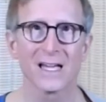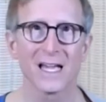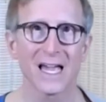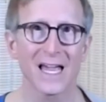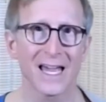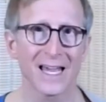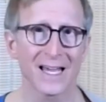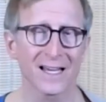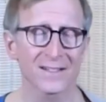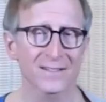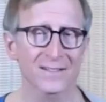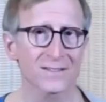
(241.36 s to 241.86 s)

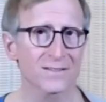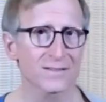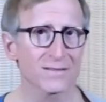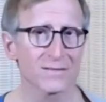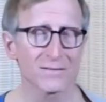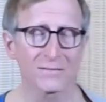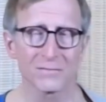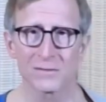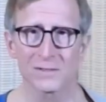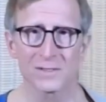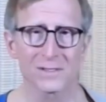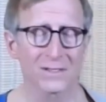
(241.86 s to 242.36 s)
as
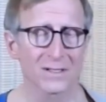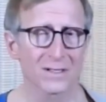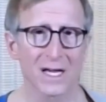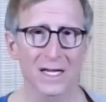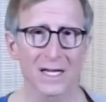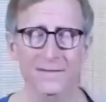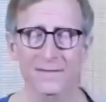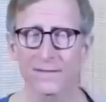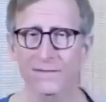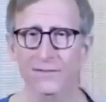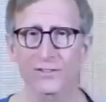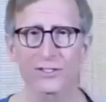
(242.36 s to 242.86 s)
was the
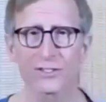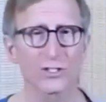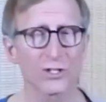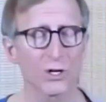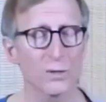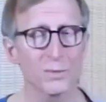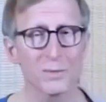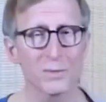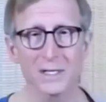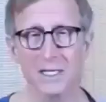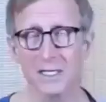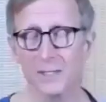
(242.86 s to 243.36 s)
life of so
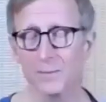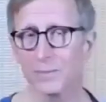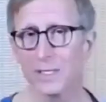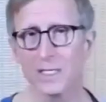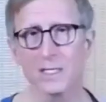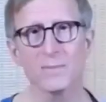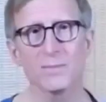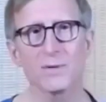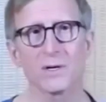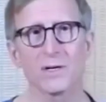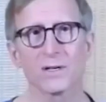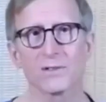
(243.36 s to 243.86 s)
many
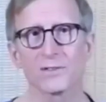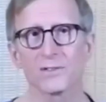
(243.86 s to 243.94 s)
people.